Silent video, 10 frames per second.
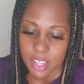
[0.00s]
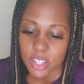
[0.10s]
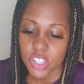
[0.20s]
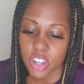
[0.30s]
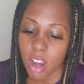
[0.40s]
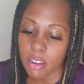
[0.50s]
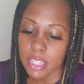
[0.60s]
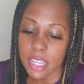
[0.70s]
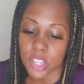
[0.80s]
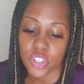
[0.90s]

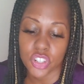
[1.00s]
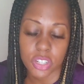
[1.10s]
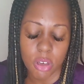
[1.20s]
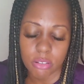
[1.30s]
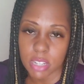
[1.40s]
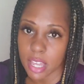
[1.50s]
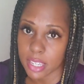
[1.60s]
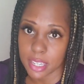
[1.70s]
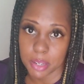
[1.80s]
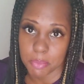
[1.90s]
Charlie is so
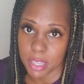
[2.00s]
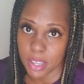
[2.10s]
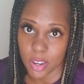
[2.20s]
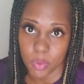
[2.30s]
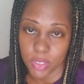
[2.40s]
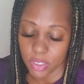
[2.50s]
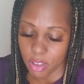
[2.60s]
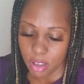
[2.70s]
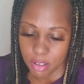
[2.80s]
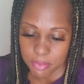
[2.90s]
lucky to be here with
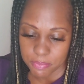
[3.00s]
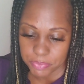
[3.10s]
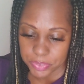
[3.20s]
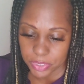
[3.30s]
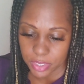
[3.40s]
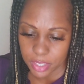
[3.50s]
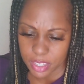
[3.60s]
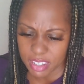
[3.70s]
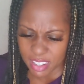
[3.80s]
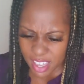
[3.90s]
y'all.
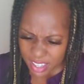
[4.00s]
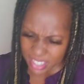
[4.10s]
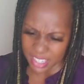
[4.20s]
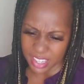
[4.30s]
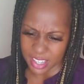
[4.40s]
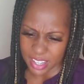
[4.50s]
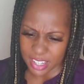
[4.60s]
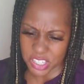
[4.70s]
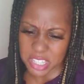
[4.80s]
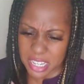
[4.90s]
Lucky?
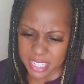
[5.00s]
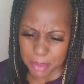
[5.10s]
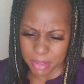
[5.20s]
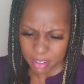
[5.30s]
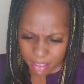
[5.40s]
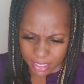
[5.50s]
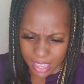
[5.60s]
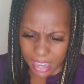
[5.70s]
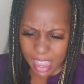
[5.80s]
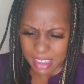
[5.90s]
She thinks I'm lucky
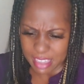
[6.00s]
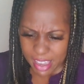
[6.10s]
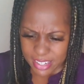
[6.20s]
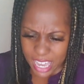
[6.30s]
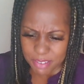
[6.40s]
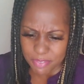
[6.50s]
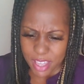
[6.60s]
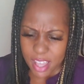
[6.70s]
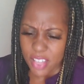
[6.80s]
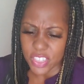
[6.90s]
I got yanked out of
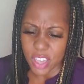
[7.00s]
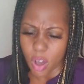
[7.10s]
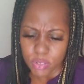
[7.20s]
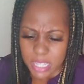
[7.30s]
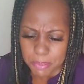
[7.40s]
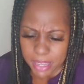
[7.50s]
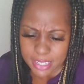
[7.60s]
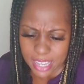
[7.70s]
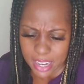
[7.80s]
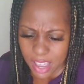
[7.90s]
the only place
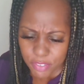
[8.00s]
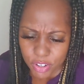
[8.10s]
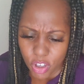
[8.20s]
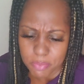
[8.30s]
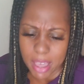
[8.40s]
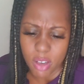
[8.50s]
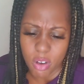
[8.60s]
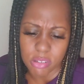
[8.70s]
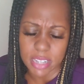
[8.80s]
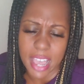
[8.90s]
I'd ever known my
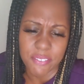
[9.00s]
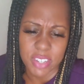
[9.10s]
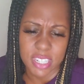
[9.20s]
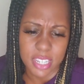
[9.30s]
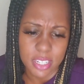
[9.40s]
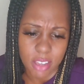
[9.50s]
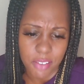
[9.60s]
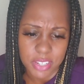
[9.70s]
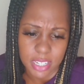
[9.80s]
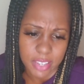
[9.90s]
whole life and sent off
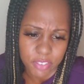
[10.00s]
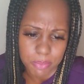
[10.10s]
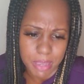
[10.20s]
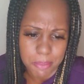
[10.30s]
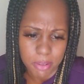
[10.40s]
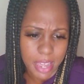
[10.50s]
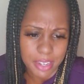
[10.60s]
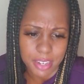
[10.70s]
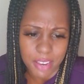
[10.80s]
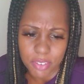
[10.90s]
to live with people I'd
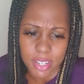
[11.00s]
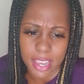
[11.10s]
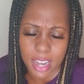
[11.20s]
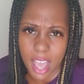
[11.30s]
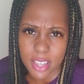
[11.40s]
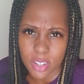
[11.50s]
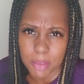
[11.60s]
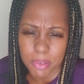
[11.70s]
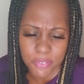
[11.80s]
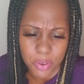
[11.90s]
never laid eyes on
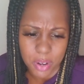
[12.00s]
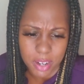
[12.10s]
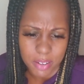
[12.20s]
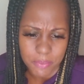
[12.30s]
before?